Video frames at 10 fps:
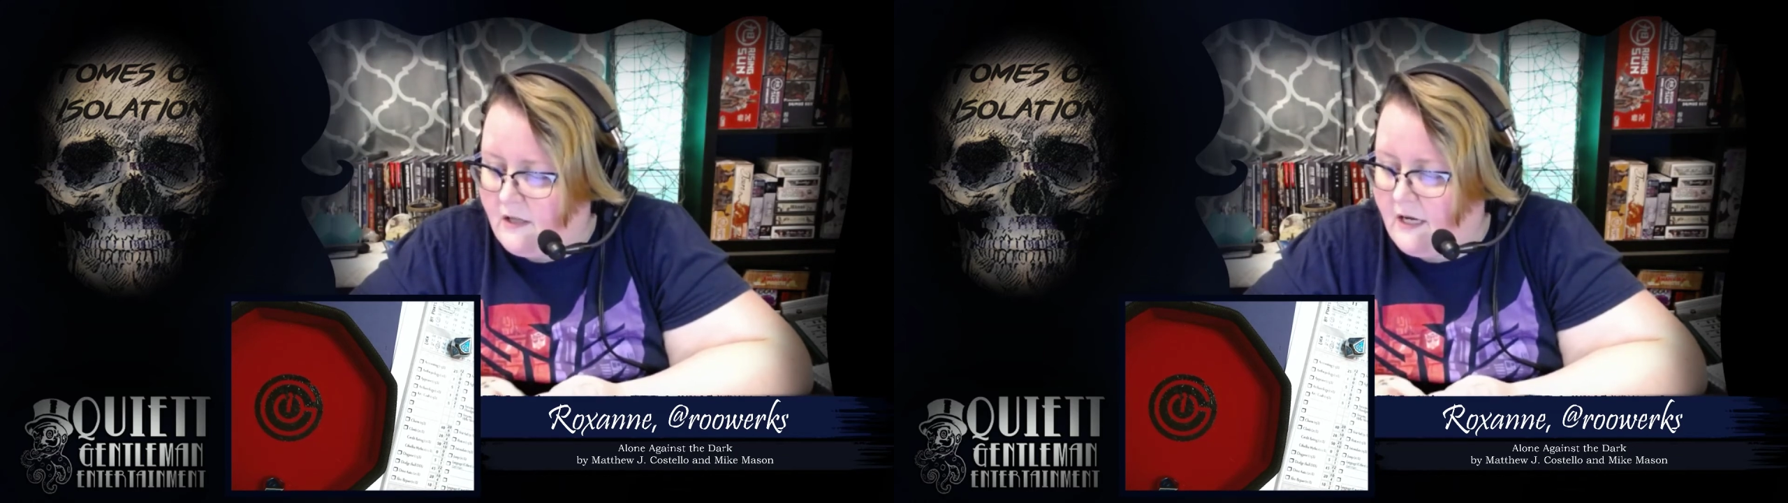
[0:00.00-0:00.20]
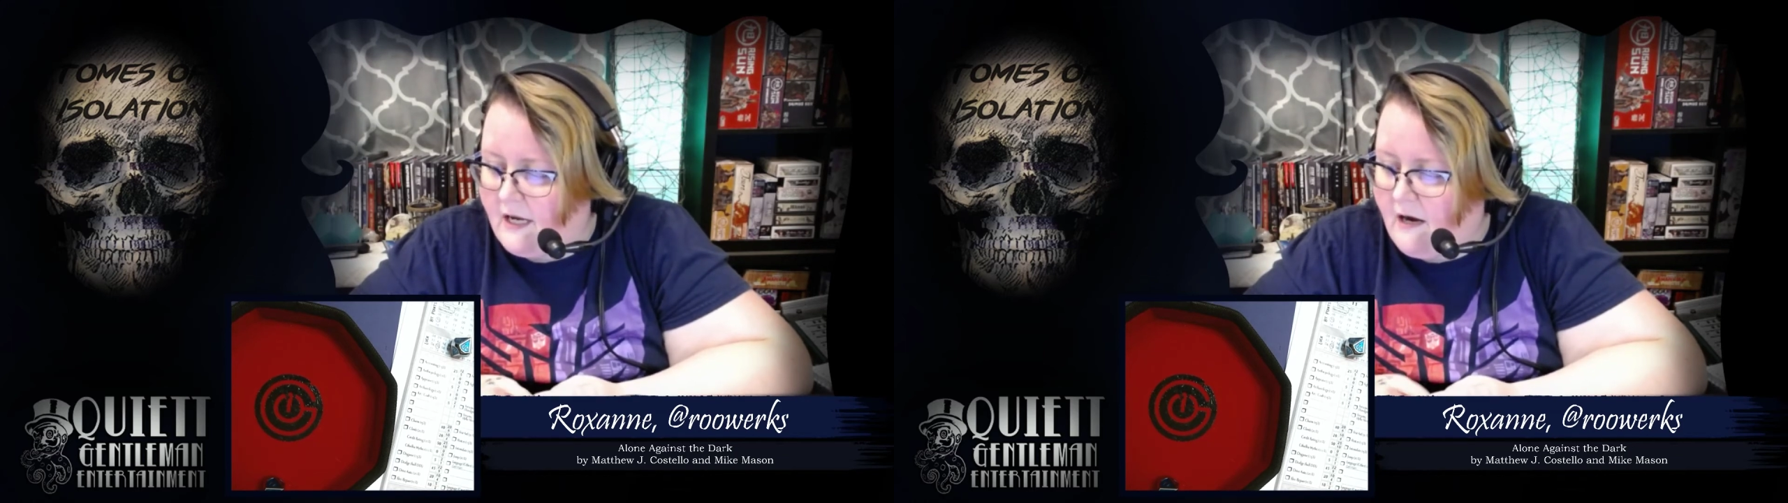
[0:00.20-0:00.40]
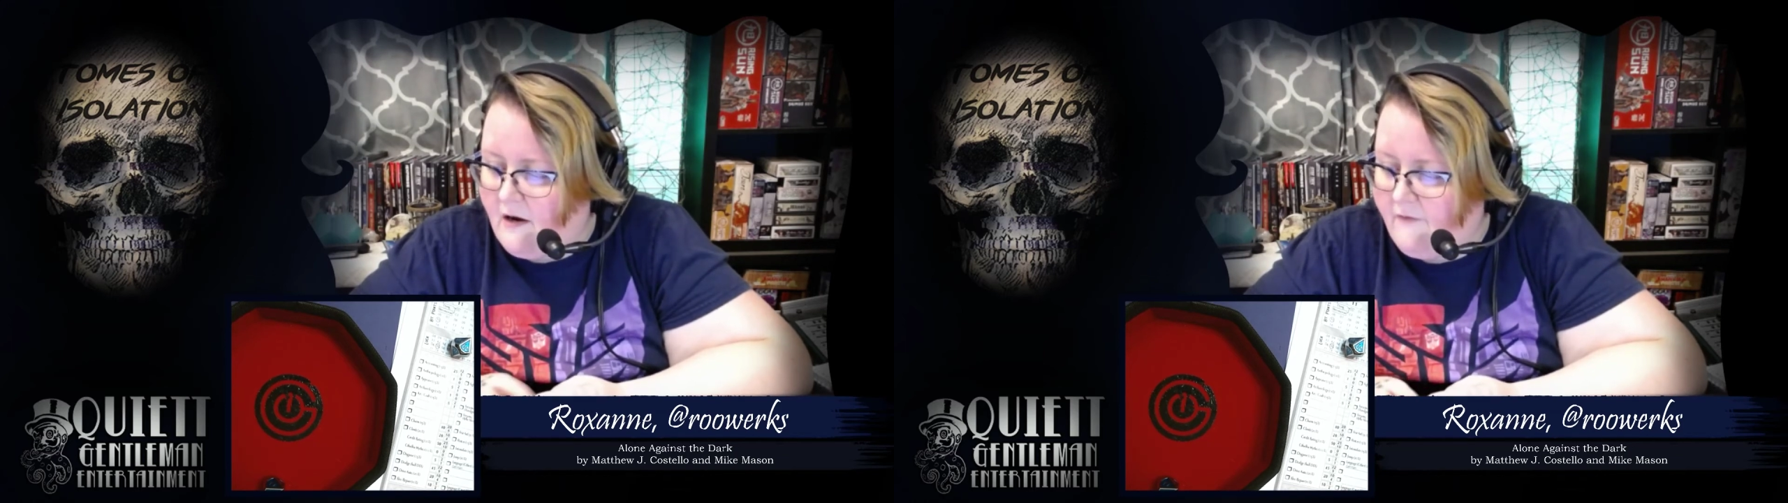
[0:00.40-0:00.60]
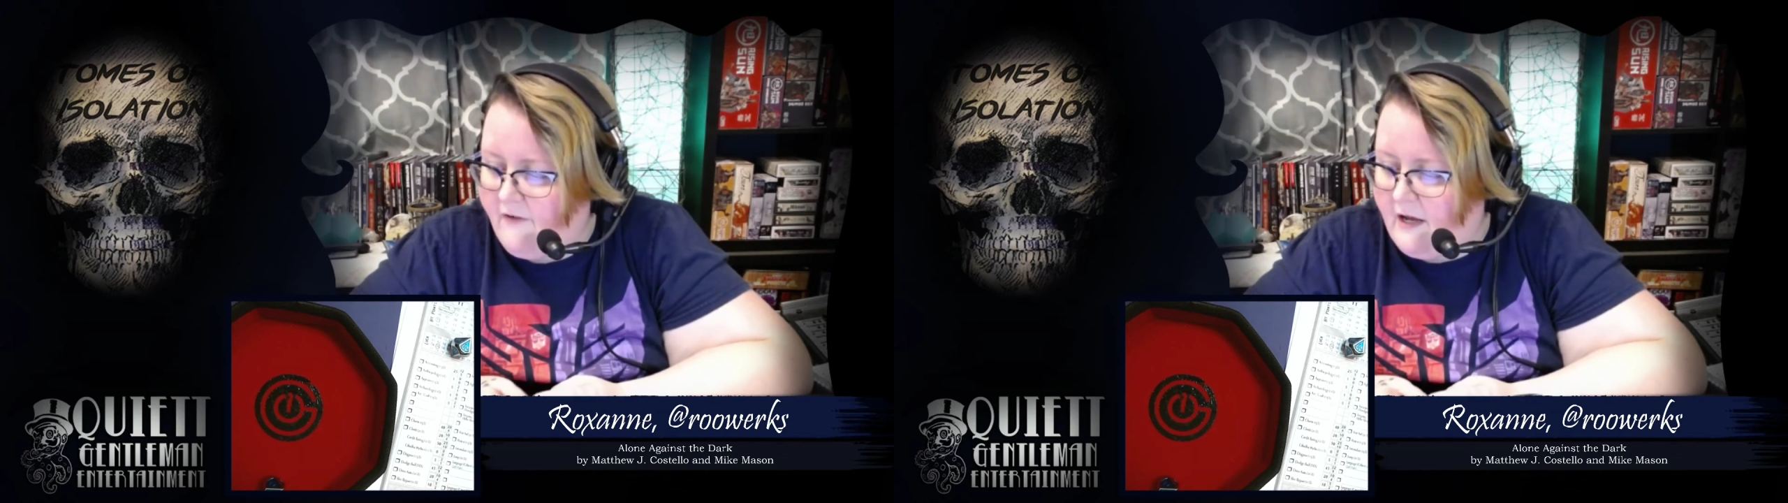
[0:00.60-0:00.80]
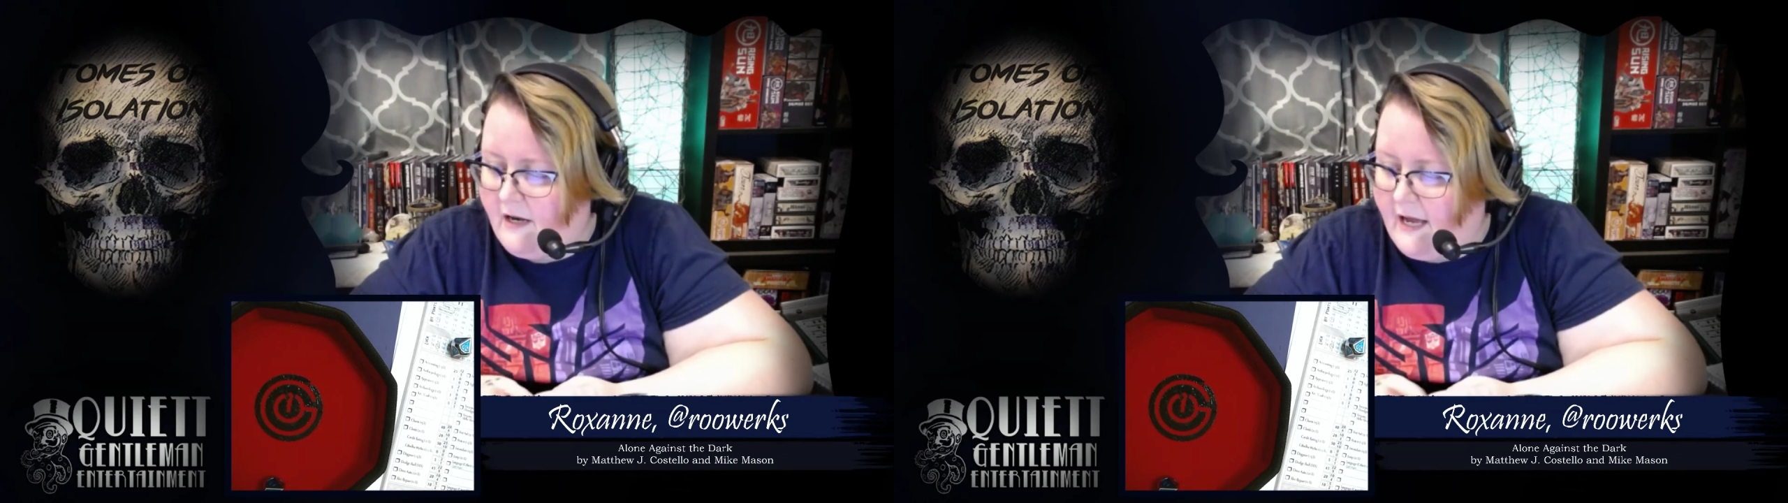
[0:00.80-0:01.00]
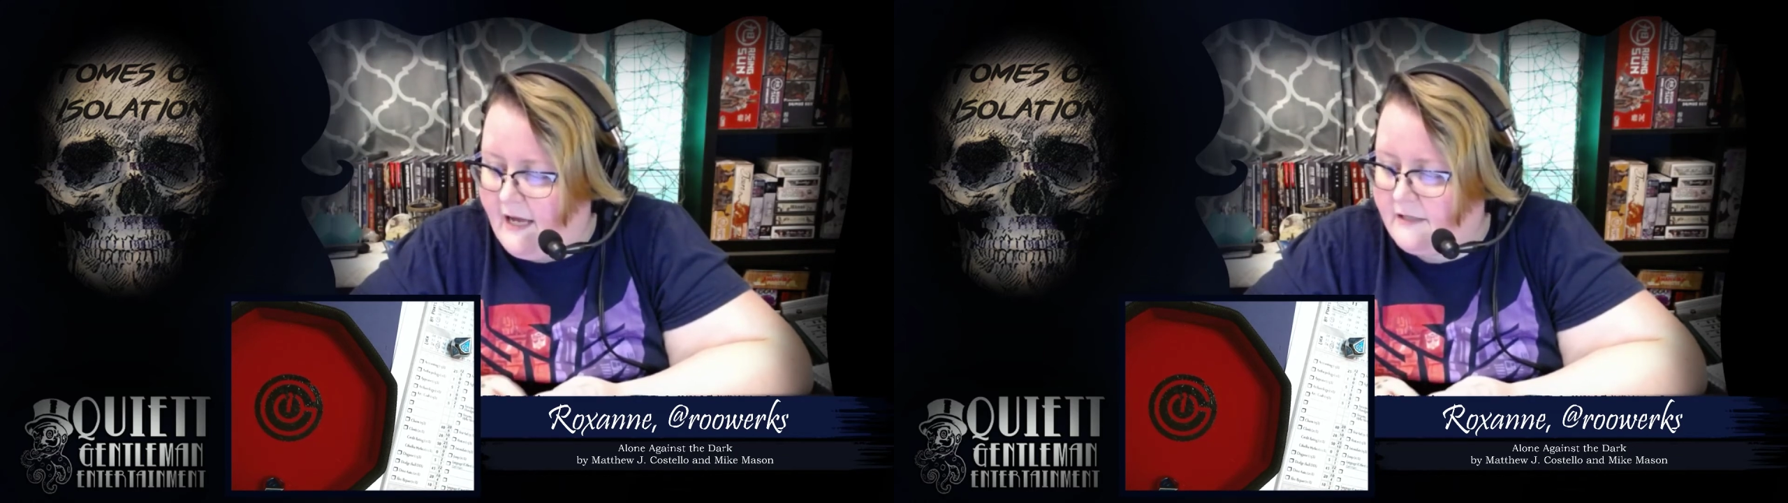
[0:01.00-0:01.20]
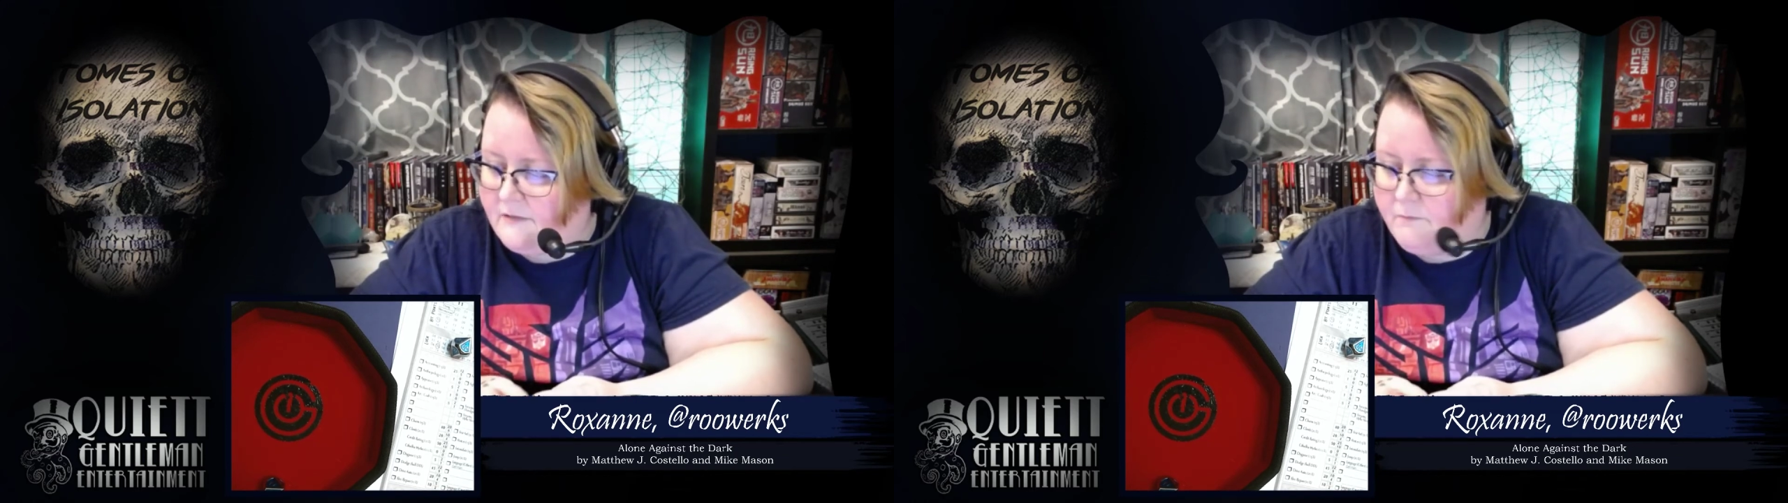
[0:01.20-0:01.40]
The caravan has,